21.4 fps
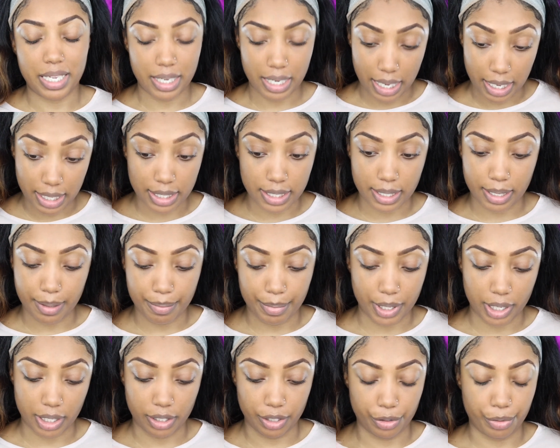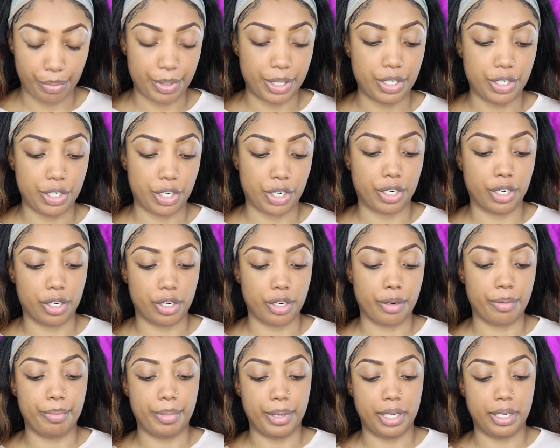ends up being a little bit
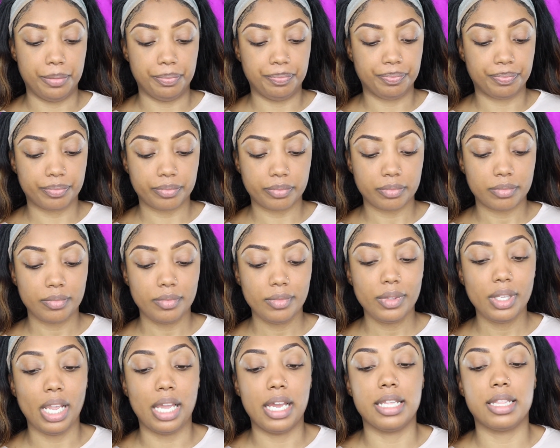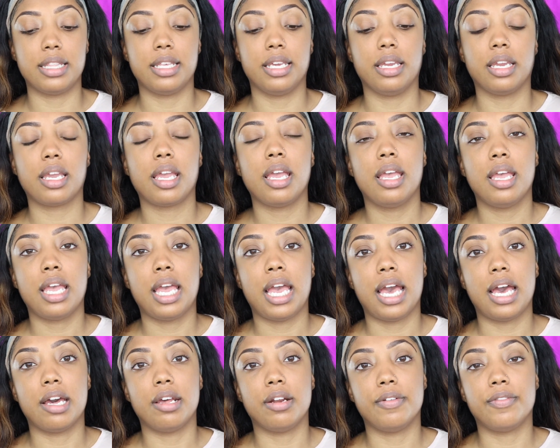darker. But I think
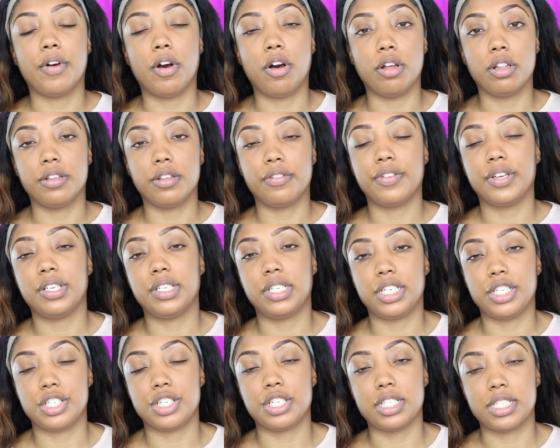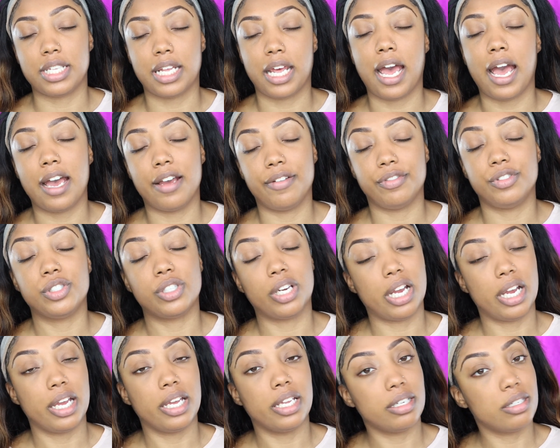out of all the foundations that I've
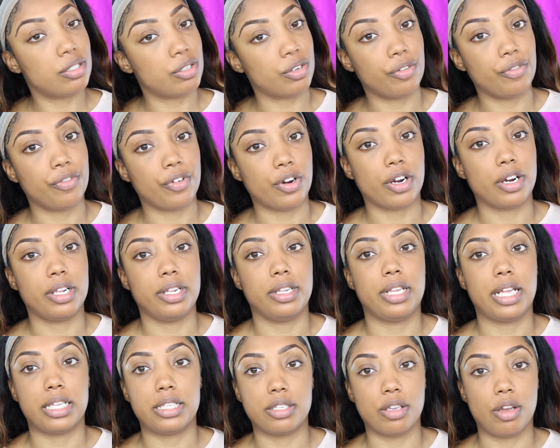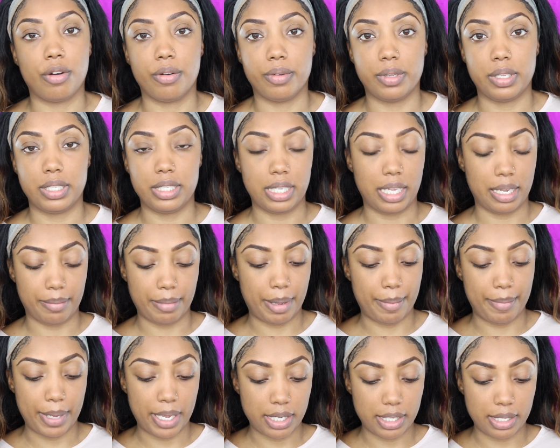tried so far, that's always like
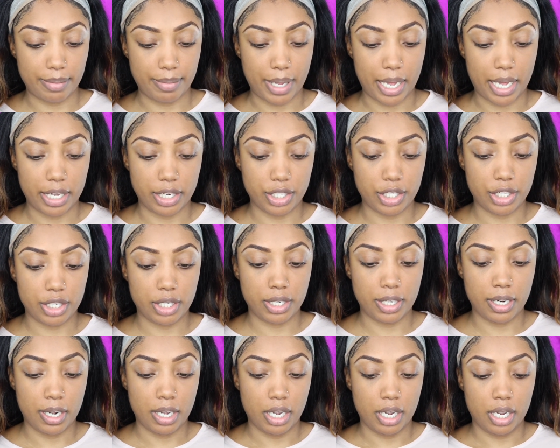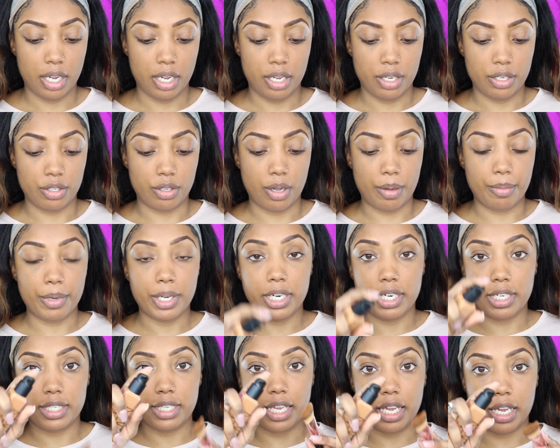my best match. So I'm
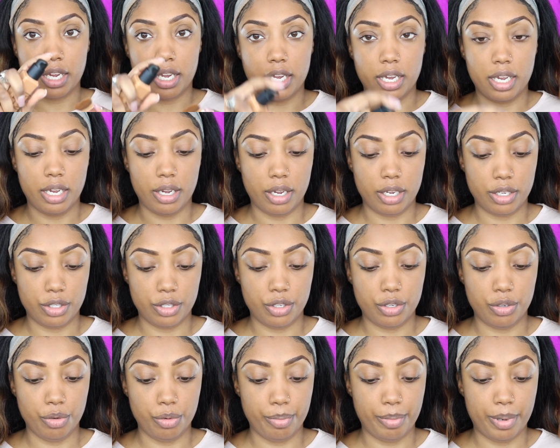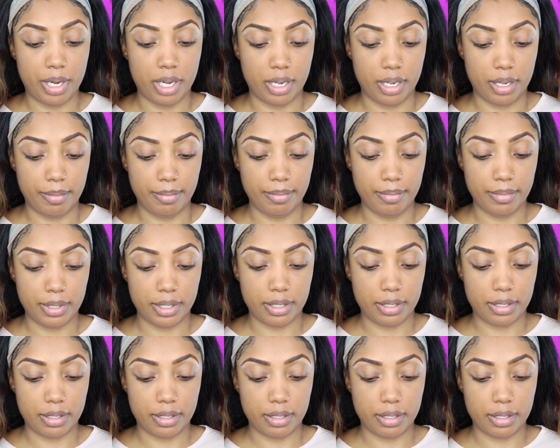gonna take 2
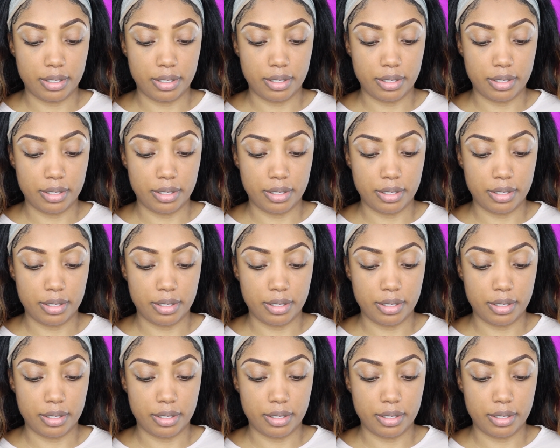pumps.